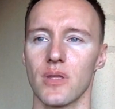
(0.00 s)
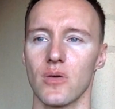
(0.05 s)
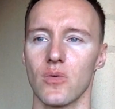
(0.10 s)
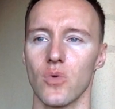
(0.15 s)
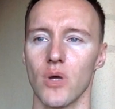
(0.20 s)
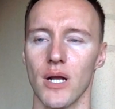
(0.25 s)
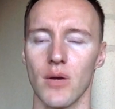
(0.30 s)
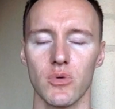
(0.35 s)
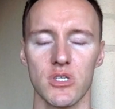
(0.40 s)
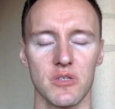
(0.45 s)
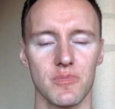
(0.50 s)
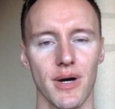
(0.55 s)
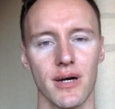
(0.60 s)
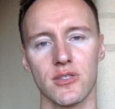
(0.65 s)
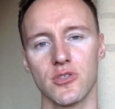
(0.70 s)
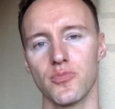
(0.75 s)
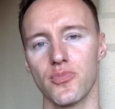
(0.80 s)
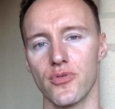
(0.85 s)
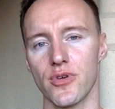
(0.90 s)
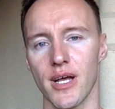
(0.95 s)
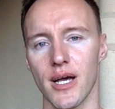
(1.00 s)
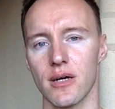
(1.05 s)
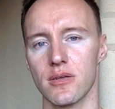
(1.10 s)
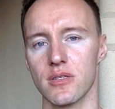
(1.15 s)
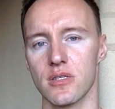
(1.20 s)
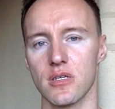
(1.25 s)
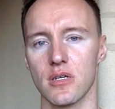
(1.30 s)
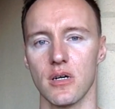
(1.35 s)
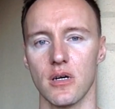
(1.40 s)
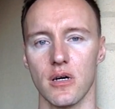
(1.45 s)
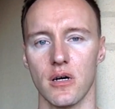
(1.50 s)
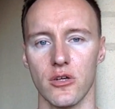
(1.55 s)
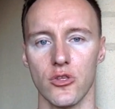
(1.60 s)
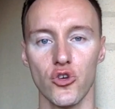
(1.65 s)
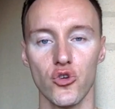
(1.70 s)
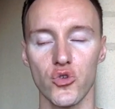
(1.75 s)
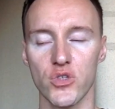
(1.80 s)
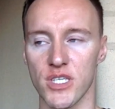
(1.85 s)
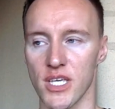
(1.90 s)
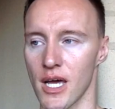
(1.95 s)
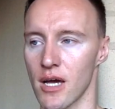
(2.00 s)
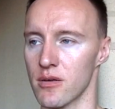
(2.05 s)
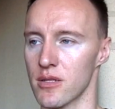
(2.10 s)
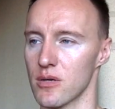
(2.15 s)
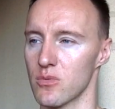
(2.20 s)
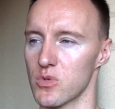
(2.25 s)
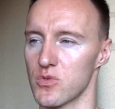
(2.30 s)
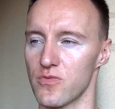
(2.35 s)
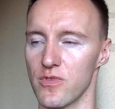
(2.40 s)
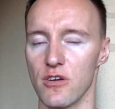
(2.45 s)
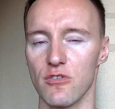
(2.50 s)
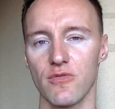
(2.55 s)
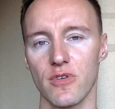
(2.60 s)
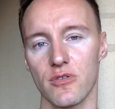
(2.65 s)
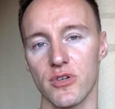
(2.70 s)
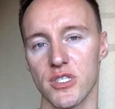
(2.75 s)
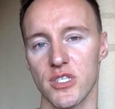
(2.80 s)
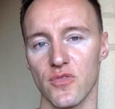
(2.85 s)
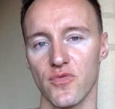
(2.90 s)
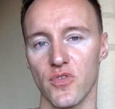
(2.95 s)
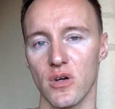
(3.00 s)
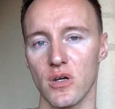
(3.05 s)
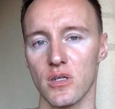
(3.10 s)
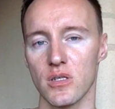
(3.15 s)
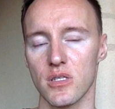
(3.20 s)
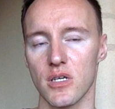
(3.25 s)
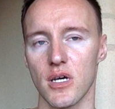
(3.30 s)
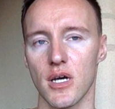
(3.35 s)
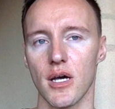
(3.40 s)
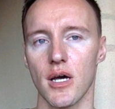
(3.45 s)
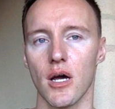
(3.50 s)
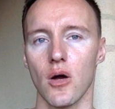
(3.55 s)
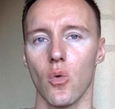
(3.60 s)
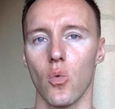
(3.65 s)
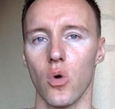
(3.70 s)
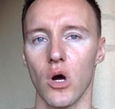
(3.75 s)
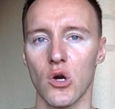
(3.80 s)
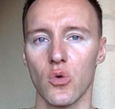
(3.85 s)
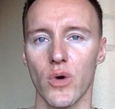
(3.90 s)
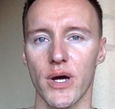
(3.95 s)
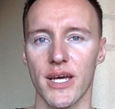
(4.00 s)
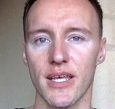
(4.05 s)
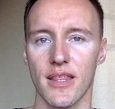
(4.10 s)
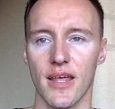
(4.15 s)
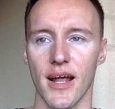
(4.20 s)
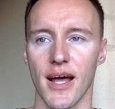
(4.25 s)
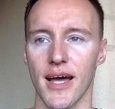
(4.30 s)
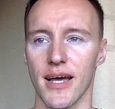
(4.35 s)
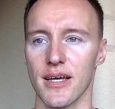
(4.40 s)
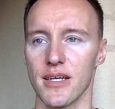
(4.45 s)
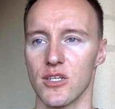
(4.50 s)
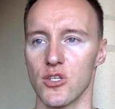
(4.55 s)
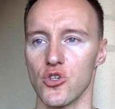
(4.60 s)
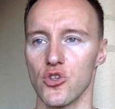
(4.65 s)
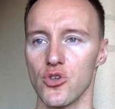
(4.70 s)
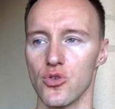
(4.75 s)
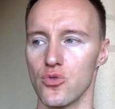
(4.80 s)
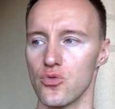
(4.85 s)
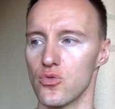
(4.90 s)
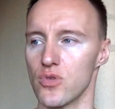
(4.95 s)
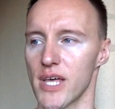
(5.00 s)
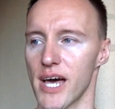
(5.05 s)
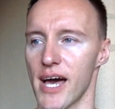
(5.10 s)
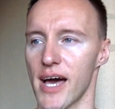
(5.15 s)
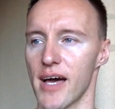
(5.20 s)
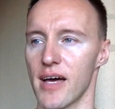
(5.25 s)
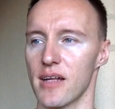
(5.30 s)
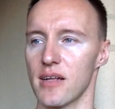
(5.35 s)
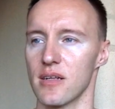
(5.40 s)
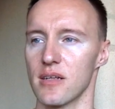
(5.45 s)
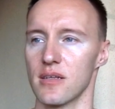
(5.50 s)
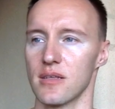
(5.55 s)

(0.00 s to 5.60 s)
when I was about to pronounce a new sound that was very, very difficult, one way that I knew that